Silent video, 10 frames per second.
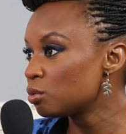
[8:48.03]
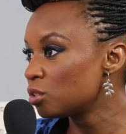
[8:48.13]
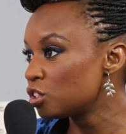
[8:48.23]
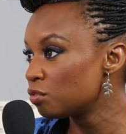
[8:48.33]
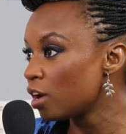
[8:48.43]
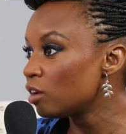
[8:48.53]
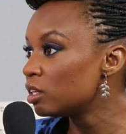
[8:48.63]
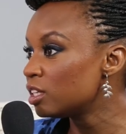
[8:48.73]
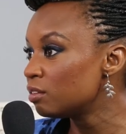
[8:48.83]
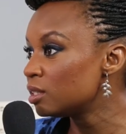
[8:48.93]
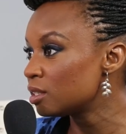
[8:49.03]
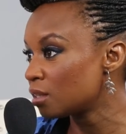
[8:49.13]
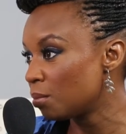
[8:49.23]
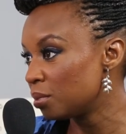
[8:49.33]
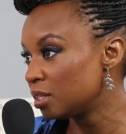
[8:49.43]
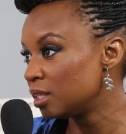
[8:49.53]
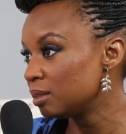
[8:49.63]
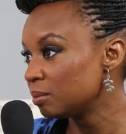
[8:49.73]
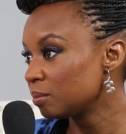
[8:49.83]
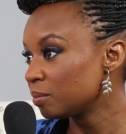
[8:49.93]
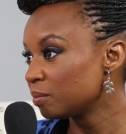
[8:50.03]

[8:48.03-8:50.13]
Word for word: which is Viola Davis's company. Oh, that's